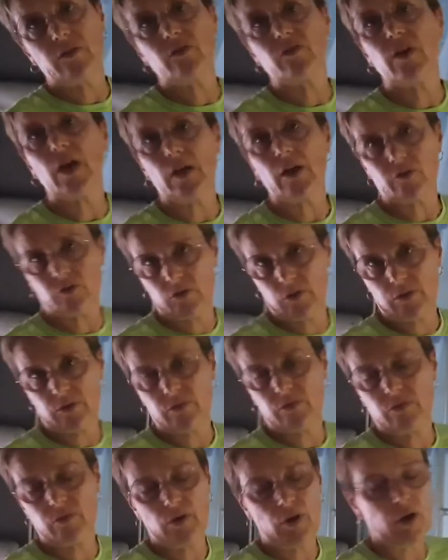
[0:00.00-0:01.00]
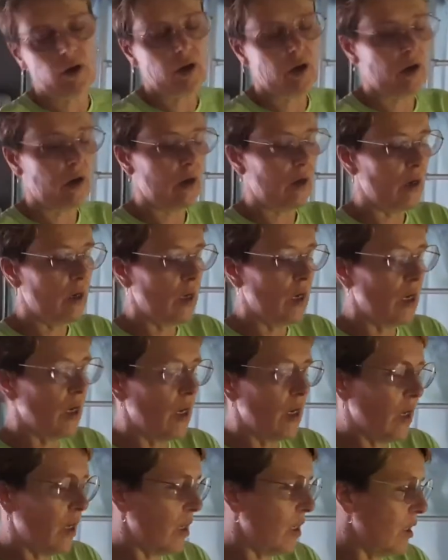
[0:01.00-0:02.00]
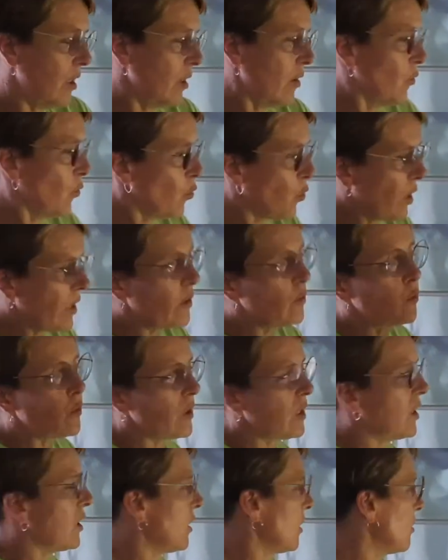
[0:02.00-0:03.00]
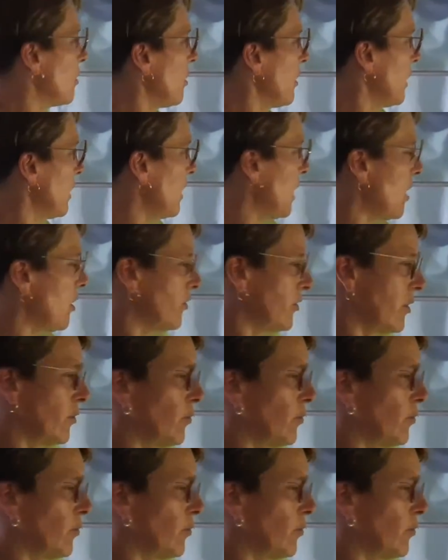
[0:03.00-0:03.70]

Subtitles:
Celsius when we got it out and